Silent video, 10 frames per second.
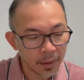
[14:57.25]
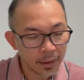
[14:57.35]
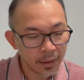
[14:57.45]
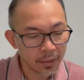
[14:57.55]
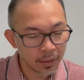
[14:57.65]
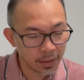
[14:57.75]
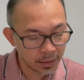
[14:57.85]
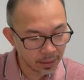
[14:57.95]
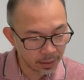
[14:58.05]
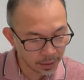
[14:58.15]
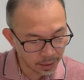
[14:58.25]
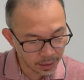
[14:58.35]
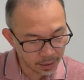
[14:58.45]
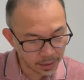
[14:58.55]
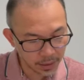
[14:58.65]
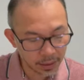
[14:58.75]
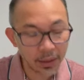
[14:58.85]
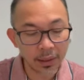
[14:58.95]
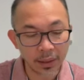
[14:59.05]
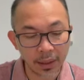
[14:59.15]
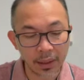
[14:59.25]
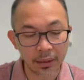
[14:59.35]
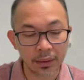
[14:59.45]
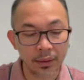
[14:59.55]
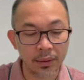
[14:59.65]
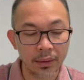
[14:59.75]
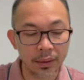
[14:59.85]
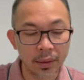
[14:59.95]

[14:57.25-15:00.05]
So this is incidents.